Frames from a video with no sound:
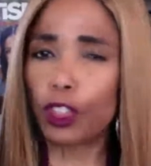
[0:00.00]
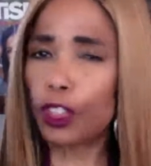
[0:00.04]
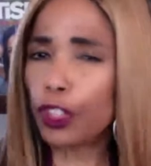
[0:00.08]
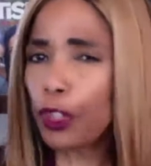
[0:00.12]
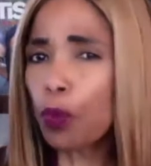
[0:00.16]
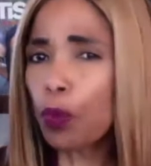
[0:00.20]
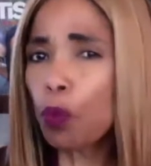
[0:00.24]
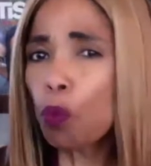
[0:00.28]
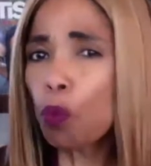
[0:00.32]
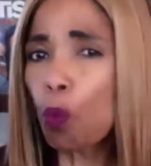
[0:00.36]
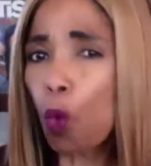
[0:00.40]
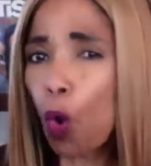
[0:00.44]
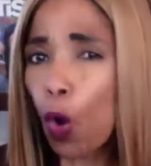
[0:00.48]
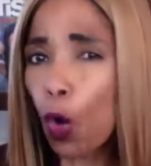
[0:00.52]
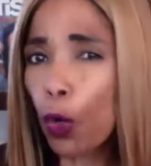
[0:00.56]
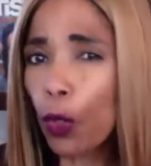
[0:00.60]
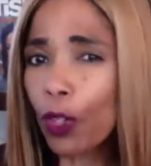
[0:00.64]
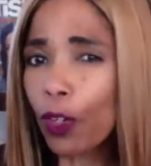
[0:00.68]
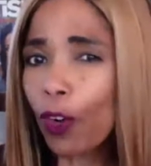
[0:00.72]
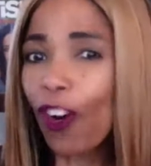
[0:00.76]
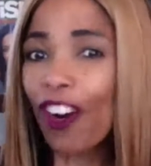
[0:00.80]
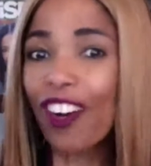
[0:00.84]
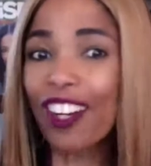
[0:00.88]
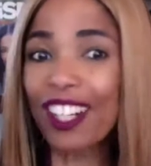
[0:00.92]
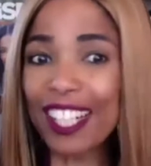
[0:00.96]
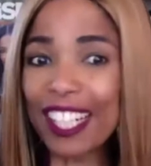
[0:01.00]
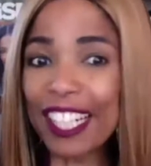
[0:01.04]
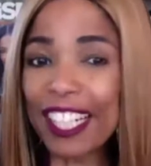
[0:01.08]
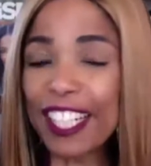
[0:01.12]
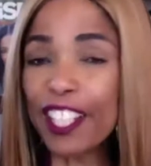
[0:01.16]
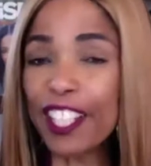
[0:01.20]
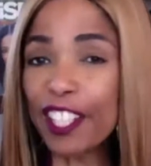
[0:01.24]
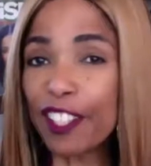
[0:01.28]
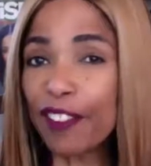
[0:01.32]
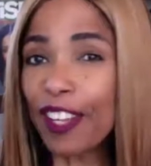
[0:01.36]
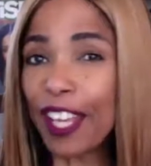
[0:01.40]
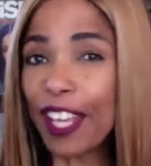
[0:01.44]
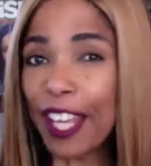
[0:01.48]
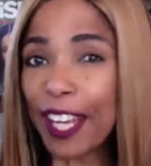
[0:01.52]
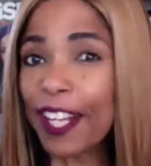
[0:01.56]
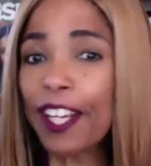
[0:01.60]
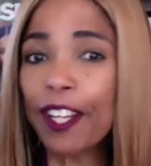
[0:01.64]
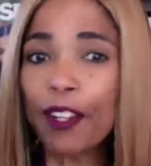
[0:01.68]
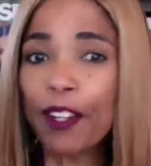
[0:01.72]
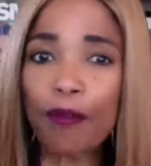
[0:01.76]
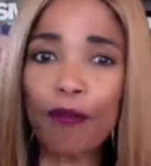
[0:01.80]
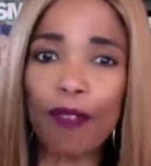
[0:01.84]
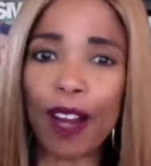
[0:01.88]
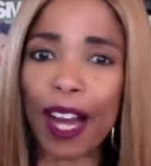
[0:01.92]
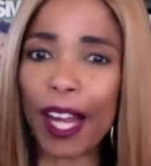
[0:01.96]
work or live in an
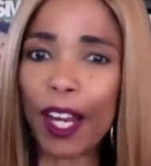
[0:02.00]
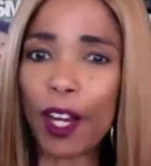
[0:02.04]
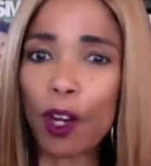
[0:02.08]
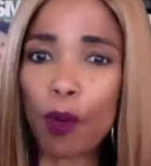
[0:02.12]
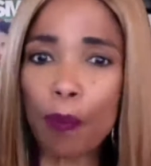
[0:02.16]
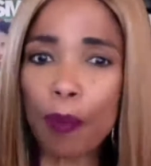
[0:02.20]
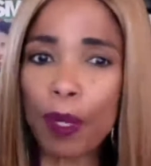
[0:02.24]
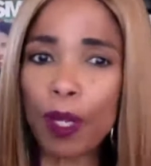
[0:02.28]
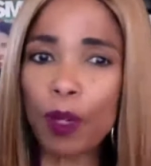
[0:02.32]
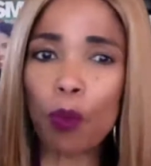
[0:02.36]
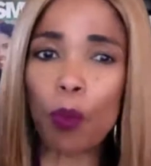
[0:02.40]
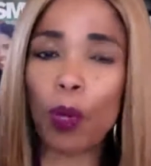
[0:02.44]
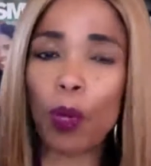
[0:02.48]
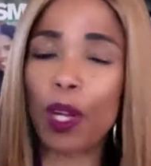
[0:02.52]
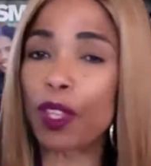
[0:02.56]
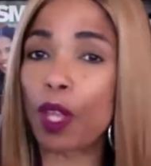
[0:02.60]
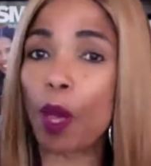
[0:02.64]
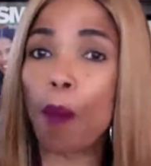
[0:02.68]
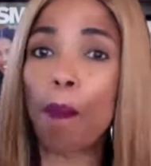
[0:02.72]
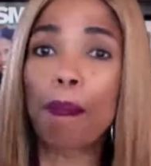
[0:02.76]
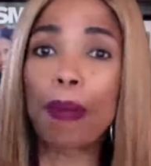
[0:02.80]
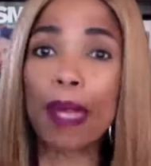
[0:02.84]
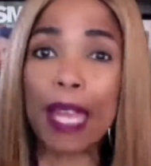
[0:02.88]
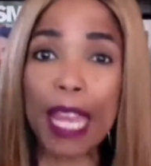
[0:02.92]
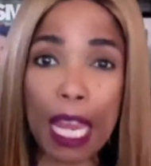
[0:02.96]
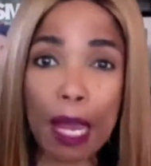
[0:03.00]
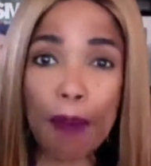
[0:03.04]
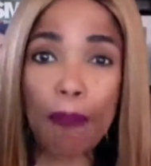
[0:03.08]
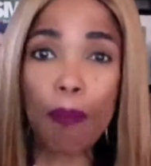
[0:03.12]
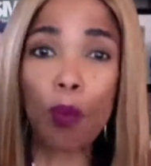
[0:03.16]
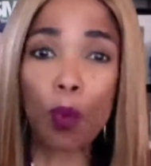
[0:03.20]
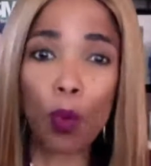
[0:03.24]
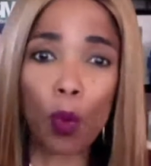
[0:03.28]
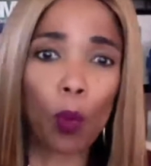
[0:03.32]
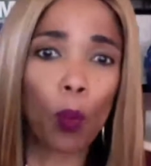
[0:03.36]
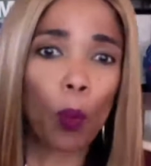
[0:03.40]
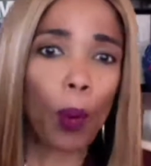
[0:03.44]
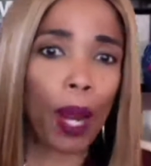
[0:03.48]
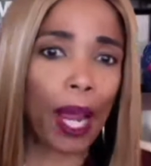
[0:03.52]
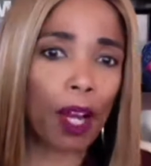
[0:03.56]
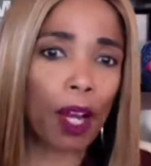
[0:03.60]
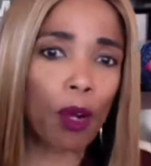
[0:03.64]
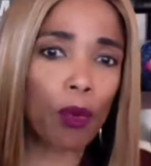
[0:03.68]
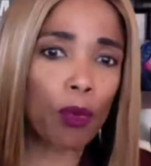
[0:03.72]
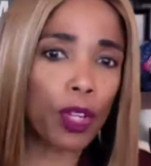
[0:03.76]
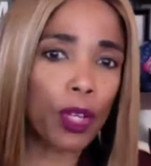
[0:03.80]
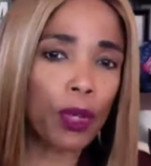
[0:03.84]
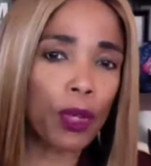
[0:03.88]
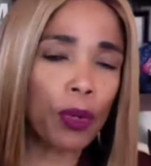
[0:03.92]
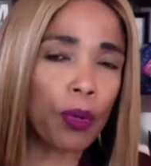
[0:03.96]
environment where the people around you
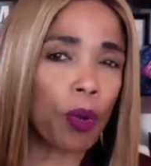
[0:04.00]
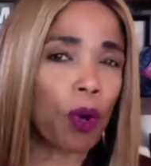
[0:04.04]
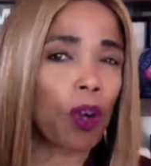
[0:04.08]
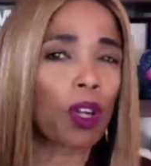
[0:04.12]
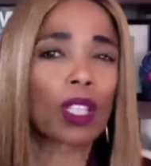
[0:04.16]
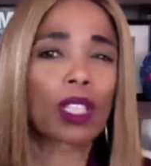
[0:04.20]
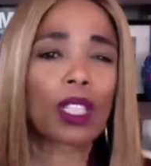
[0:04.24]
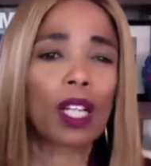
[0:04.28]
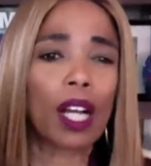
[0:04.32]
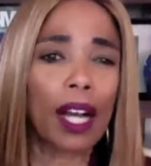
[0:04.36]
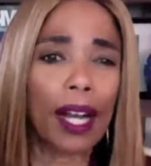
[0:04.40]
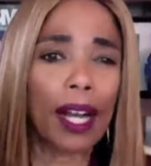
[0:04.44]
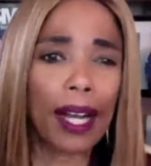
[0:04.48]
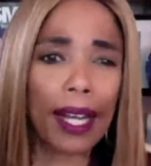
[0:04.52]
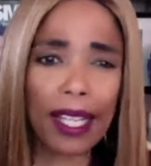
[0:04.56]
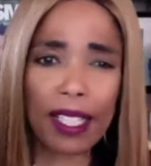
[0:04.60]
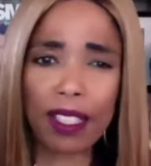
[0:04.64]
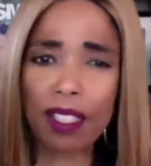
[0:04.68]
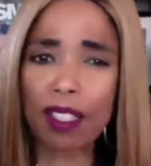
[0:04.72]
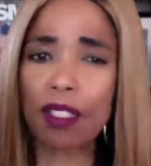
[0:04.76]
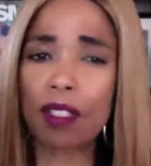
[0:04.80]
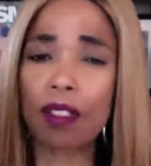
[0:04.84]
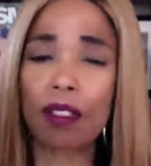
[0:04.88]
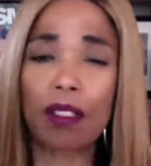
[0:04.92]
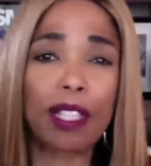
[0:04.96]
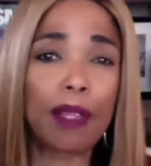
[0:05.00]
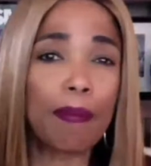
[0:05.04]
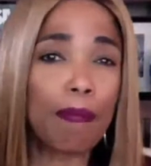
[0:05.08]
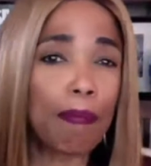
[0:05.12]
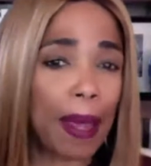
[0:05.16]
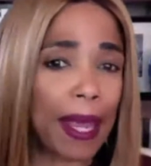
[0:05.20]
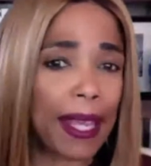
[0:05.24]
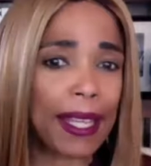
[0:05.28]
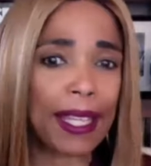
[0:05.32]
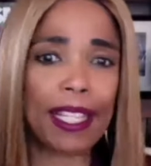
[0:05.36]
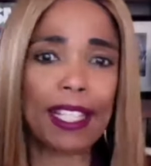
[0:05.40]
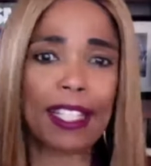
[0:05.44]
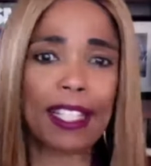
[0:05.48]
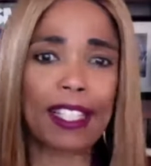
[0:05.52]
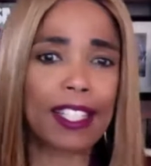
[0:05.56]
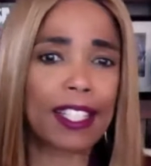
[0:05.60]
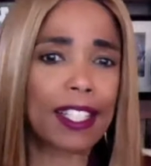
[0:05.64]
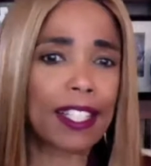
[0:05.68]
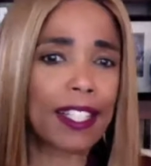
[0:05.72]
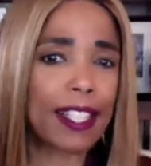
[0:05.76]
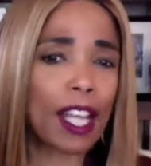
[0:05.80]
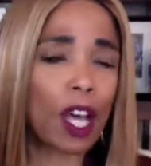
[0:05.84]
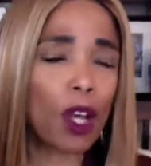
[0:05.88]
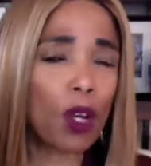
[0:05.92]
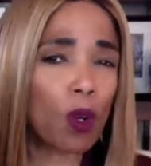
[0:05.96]
are constantly making
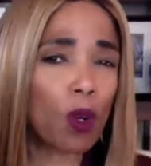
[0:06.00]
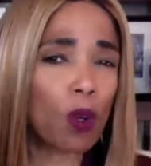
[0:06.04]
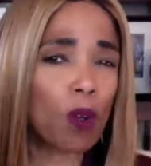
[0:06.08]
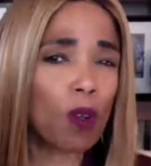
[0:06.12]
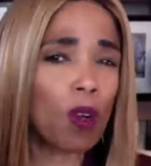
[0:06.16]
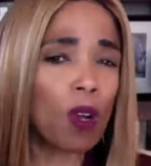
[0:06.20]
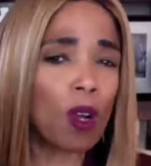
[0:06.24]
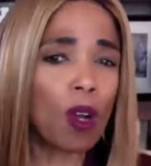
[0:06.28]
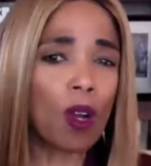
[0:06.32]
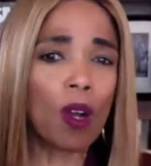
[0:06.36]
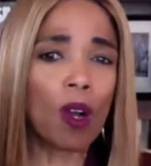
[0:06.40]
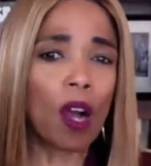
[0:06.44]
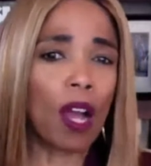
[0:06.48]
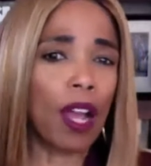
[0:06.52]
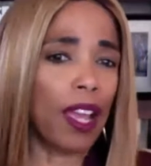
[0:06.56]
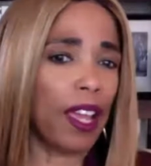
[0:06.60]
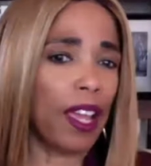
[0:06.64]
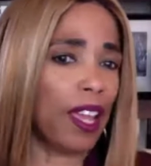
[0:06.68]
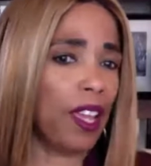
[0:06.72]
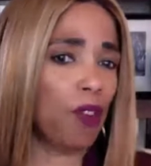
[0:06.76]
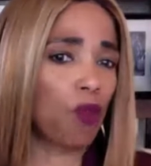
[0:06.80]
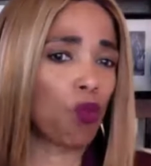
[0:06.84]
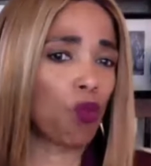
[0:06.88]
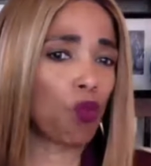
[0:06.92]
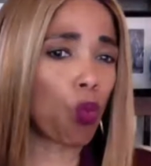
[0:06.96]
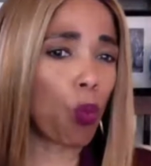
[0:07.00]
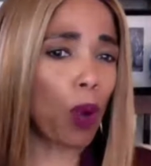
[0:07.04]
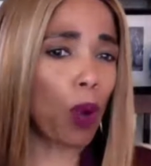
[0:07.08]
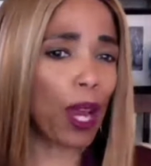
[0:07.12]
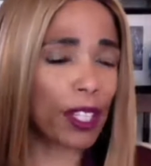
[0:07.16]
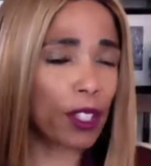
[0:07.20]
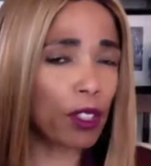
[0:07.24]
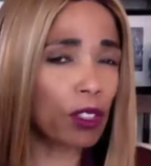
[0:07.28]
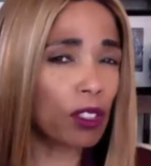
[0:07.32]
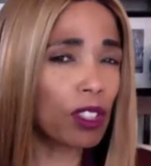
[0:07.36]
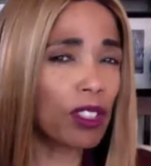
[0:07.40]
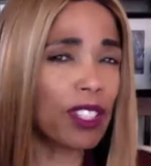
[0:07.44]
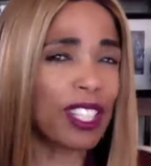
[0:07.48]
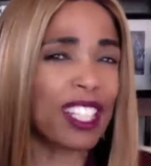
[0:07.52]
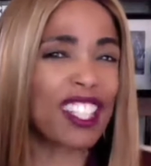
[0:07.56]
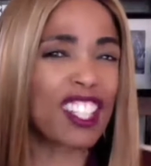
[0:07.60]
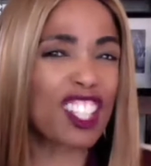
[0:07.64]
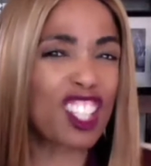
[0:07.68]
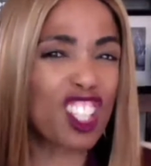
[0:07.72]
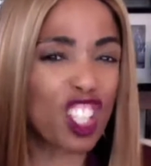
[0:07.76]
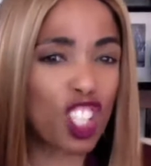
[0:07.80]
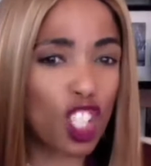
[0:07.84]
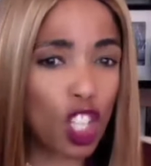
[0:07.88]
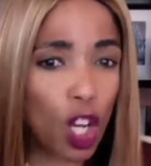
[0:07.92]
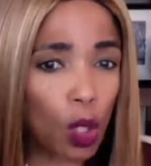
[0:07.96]
subtle and regular
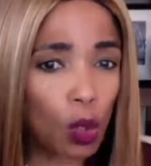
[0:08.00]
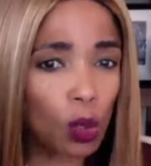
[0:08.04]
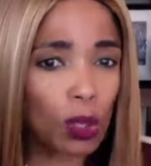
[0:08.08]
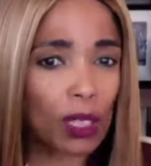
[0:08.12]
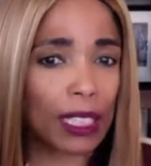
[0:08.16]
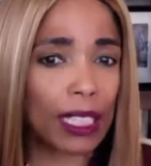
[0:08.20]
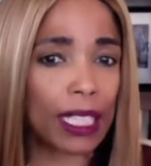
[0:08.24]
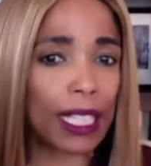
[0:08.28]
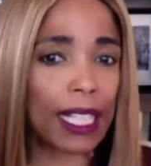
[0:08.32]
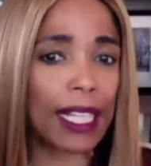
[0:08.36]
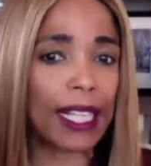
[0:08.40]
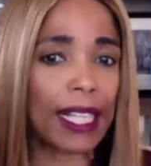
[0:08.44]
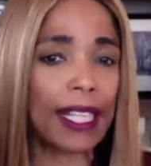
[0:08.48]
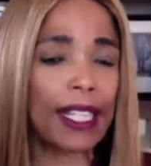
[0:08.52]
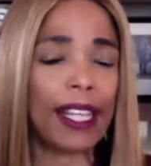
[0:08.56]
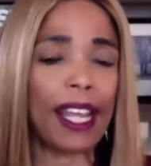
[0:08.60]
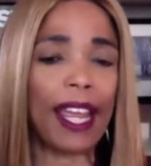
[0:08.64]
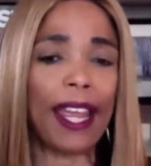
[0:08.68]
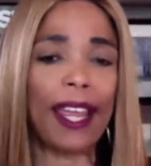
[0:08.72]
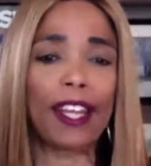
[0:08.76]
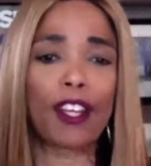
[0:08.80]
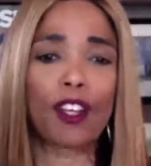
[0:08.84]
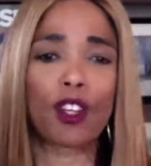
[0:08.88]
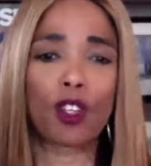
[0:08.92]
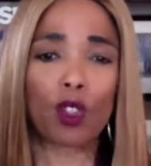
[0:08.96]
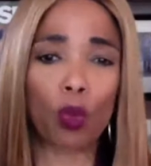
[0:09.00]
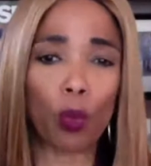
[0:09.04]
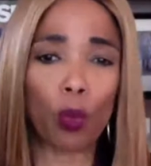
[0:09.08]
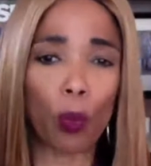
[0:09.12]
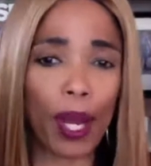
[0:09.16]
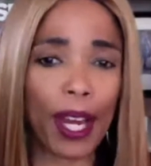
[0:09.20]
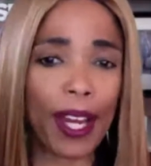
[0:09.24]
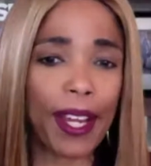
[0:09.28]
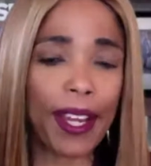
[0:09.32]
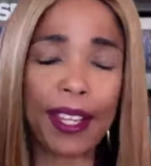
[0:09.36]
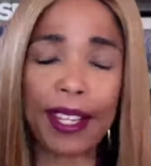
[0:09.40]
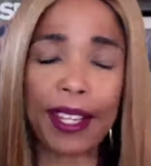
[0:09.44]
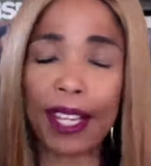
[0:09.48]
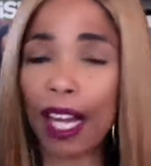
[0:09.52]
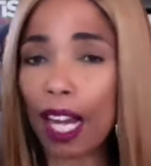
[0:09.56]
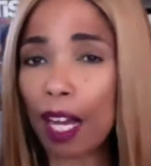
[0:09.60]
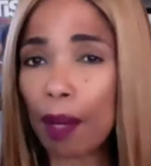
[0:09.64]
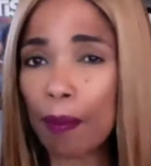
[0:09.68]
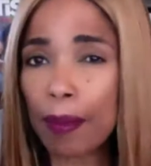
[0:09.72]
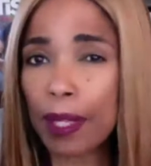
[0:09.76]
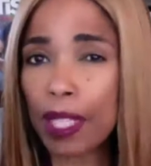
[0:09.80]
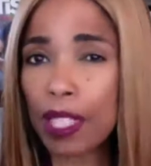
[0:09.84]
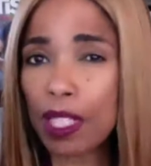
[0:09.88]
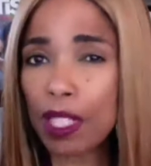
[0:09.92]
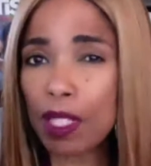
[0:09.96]
insulting and degrading comments
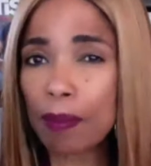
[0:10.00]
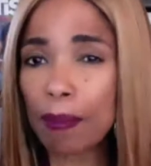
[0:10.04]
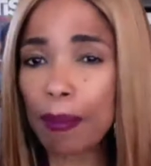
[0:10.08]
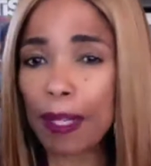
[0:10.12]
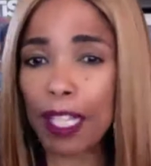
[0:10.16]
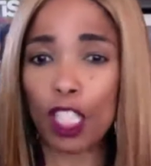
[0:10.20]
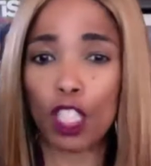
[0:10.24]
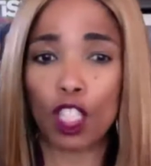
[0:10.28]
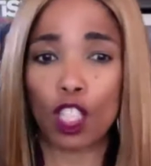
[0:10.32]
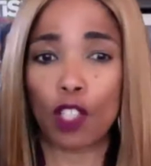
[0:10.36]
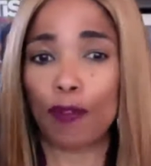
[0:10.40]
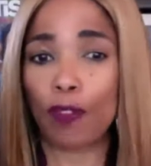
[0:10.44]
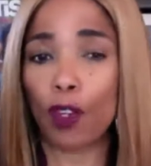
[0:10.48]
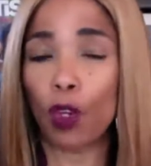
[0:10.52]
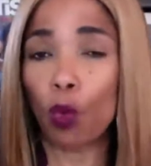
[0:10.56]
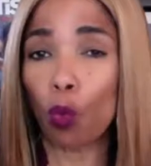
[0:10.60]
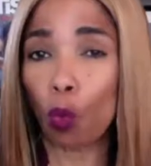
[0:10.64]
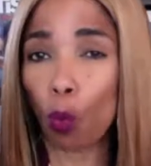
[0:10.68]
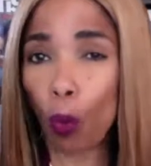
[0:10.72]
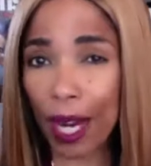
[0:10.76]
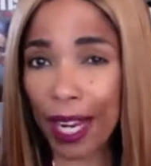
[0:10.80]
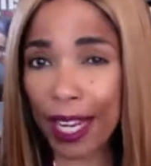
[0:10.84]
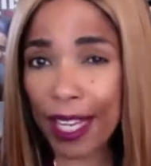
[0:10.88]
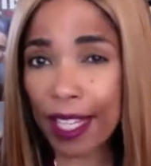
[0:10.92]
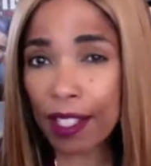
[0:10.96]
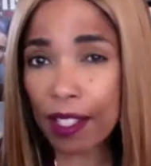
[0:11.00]
because of your race,